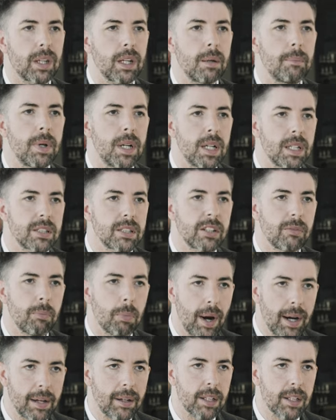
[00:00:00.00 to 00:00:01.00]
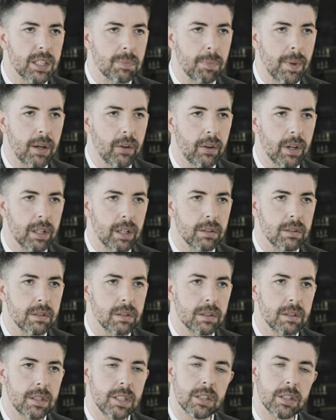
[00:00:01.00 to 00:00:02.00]
an immersive brand
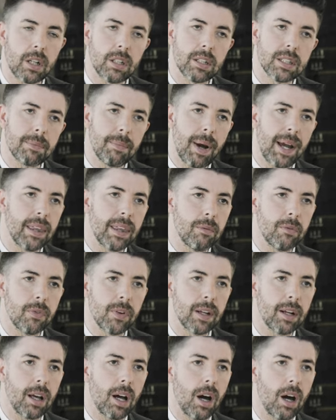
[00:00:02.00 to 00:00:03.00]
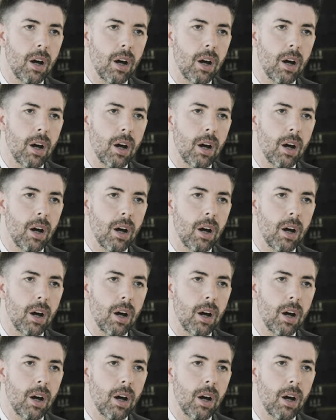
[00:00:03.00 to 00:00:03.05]
experience designed to make them feel at